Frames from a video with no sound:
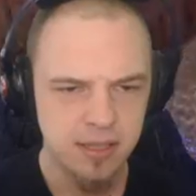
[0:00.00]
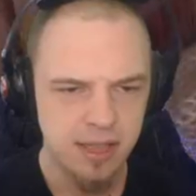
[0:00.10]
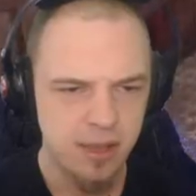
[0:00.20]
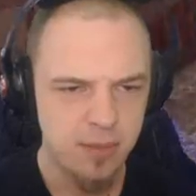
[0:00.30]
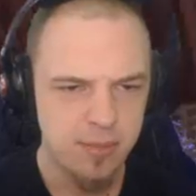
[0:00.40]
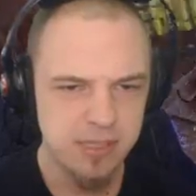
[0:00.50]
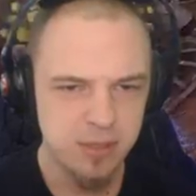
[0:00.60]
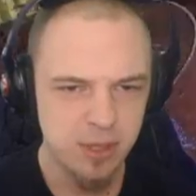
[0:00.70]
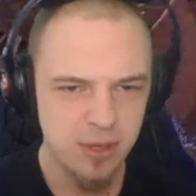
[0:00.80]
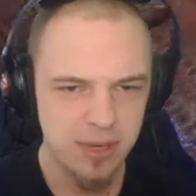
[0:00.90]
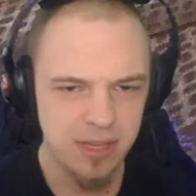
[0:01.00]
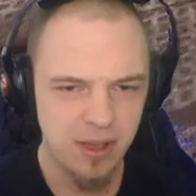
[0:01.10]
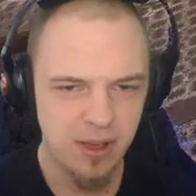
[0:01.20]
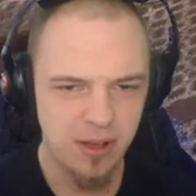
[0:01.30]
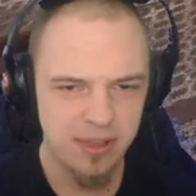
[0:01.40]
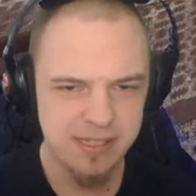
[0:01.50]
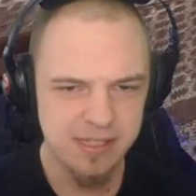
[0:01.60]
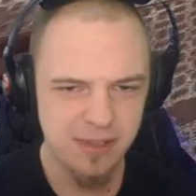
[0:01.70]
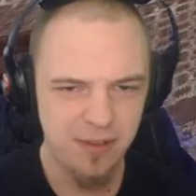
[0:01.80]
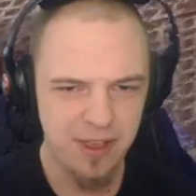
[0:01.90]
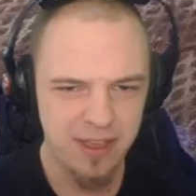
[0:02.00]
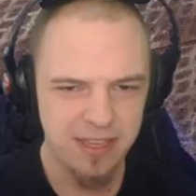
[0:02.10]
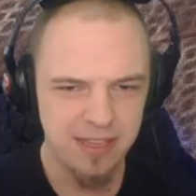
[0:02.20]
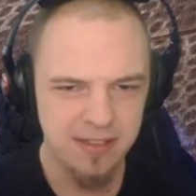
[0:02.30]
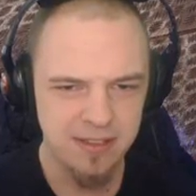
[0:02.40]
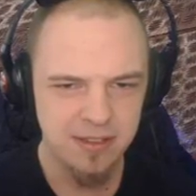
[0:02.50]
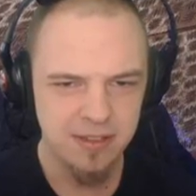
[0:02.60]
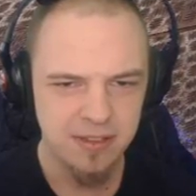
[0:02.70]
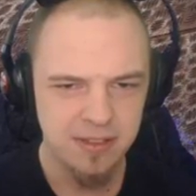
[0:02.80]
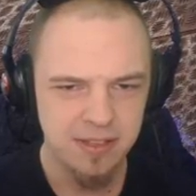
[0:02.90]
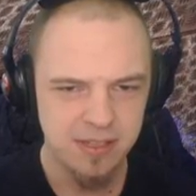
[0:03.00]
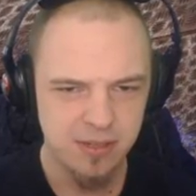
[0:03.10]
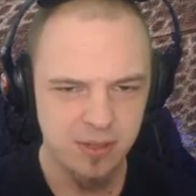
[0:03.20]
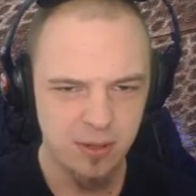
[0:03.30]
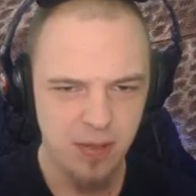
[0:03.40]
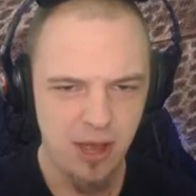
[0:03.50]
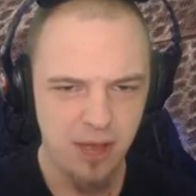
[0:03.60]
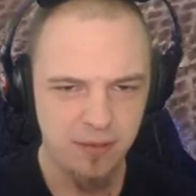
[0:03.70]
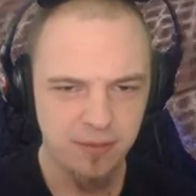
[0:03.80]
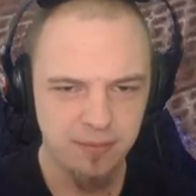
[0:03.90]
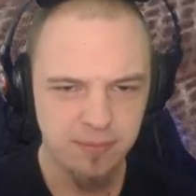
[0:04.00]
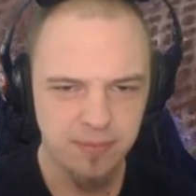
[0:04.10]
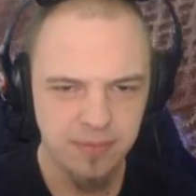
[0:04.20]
Hello, Mr. Turret. Oh, he's so friendly. Let's turn him off.